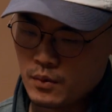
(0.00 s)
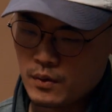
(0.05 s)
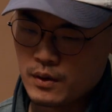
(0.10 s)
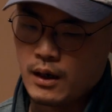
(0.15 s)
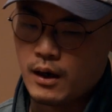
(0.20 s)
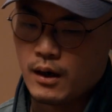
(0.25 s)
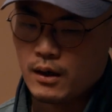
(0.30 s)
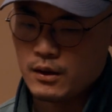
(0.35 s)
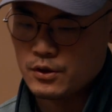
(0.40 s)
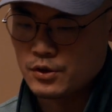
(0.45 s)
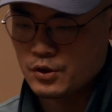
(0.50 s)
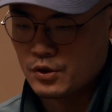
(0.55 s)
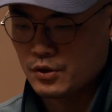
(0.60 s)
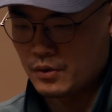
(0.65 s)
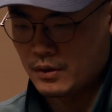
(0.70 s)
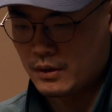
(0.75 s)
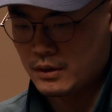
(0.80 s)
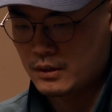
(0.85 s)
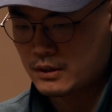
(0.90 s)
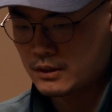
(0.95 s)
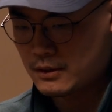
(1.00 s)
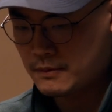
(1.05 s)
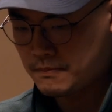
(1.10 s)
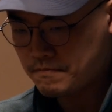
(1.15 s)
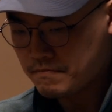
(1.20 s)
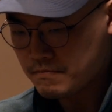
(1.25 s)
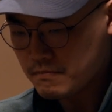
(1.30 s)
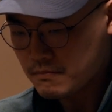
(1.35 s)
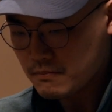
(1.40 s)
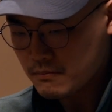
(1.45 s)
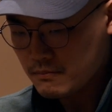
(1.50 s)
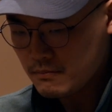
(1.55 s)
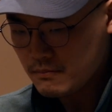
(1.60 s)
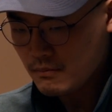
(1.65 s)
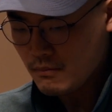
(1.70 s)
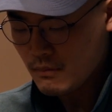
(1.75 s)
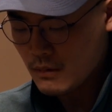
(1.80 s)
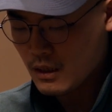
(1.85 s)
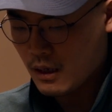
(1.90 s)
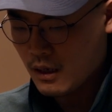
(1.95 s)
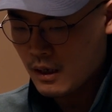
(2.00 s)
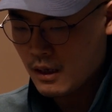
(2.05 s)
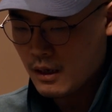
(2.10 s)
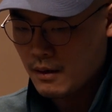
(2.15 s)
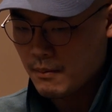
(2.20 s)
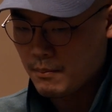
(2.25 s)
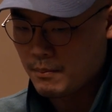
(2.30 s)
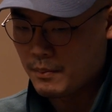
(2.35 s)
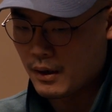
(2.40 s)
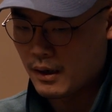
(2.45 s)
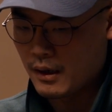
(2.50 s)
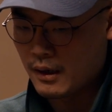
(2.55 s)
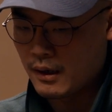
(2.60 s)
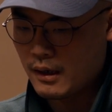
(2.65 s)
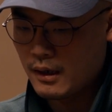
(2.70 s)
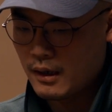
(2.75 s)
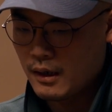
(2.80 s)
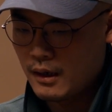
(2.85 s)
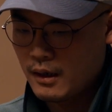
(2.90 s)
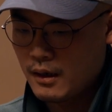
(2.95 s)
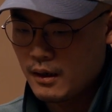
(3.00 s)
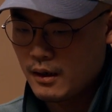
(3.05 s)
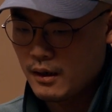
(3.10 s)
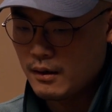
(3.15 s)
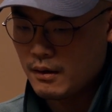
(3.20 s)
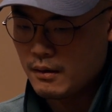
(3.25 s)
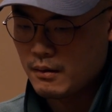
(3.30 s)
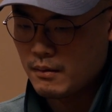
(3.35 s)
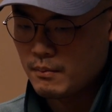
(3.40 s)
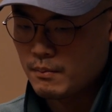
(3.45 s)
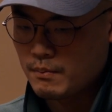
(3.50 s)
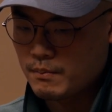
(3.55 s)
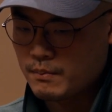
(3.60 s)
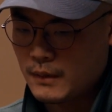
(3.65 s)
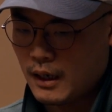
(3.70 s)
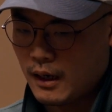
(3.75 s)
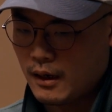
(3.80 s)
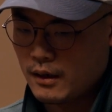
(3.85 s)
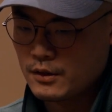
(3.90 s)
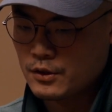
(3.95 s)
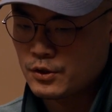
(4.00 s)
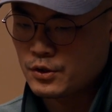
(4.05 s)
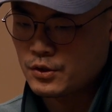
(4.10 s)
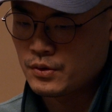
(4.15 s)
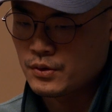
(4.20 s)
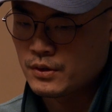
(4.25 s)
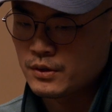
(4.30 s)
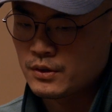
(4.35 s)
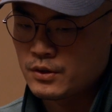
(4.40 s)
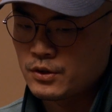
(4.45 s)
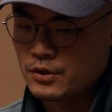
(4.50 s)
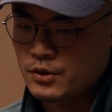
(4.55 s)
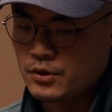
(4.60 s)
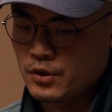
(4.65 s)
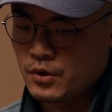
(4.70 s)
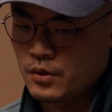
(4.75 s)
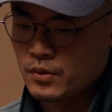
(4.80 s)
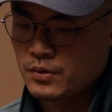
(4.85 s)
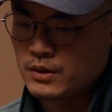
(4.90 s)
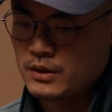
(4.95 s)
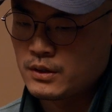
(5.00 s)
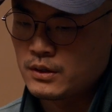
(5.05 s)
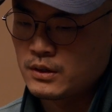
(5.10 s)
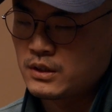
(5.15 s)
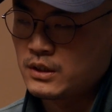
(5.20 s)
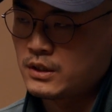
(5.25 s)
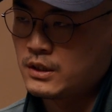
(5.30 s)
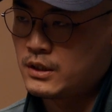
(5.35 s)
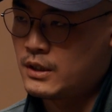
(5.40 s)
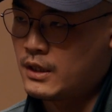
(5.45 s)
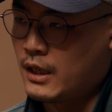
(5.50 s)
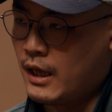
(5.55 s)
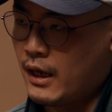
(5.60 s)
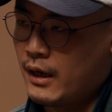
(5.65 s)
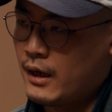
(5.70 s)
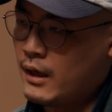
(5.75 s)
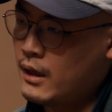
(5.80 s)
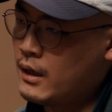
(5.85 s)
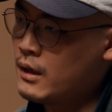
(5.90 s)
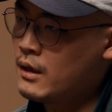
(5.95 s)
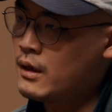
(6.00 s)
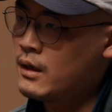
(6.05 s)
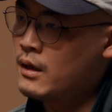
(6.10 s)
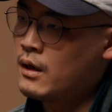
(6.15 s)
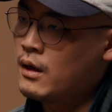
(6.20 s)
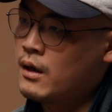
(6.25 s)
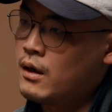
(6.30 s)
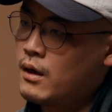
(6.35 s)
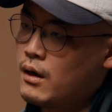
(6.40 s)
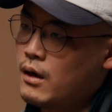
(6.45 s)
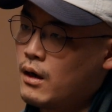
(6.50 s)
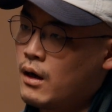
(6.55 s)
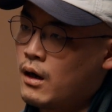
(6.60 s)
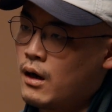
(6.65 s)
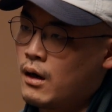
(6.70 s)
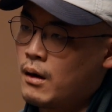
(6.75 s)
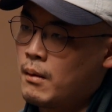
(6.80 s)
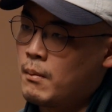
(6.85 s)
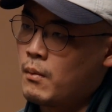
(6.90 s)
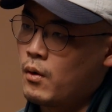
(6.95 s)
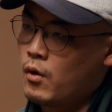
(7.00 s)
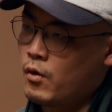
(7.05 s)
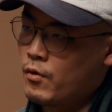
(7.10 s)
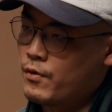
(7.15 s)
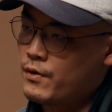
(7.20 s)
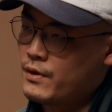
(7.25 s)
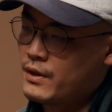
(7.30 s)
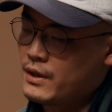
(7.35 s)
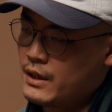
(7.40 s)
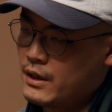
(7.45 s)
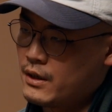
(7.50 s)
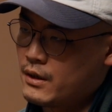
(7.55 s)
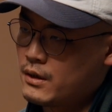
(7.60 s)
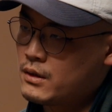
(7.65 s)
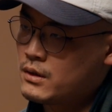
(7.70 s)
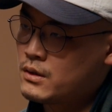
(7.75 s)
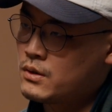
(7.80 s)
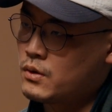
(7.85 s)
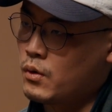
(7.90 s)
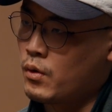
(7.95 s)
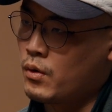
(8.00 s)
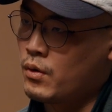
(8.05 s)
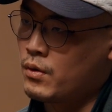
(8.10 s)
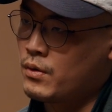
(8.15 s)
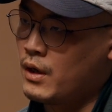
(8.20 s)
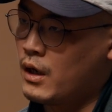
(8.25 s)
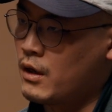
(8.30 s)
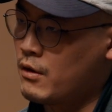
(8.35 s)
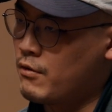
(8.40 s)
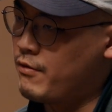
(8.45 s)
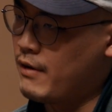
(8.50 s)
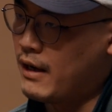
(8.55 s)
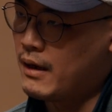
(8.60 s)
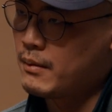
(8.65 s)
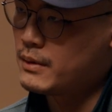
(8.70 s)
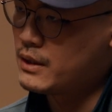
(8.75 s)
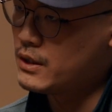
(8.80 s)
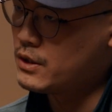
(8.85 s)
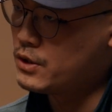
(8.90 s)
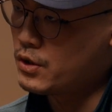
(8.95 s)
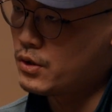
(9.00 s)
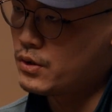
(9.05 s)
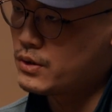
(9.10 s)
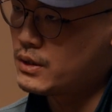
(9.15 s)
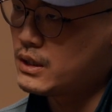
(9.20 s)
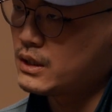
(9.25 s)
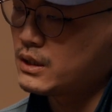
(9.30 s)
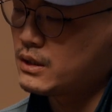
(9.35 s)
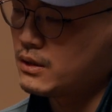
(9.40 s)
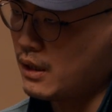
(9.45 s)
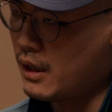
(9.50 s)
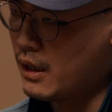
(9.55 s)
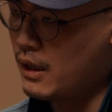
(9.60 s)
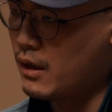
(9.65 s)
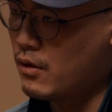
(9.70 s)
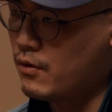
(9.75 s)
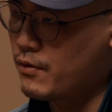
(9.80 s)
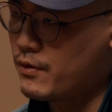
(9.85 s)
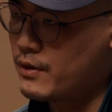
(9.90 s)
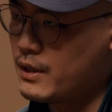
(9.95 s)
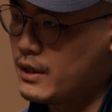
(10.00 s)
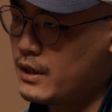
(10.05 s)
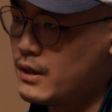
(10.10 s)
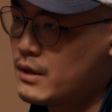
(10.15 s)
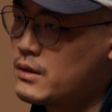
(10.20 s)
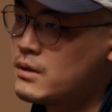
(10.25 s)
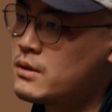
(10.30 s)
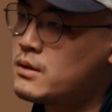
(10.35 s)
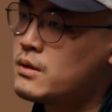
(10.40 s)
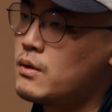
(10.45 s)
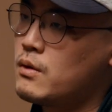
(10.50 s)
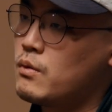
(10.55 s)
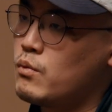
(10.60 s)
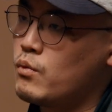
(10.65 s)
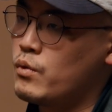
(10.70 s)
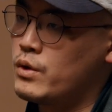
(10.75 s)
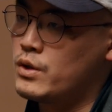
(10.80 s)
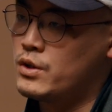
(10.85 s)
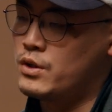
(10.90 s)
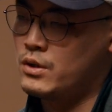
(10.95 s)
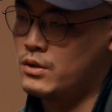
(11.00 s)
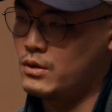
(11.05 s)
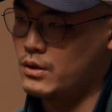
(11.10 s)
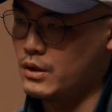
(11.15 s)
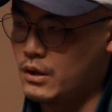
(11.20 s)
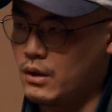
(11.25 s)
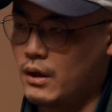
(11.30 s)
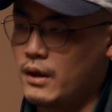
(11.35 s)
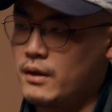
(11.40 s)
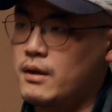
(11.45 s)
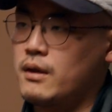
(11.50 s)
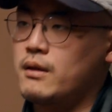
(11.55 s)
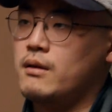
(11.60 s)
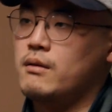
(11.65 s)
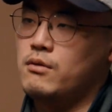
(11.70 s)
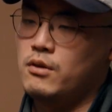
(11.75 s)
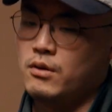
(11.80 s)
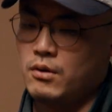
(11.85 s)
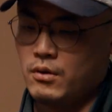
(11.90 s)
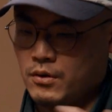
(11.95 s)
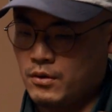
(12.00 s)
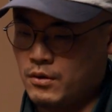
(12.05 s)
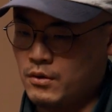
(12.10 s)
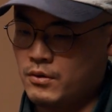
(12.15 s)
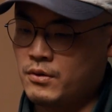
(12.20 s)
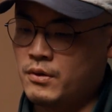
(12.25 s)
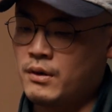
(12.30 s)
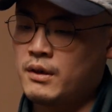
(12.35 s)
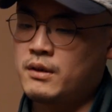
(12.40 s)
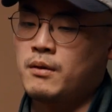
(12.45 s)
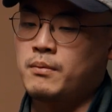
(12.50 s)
with college students, but college students chose to stay over the years, or young families chose to stay over the years, which and then you end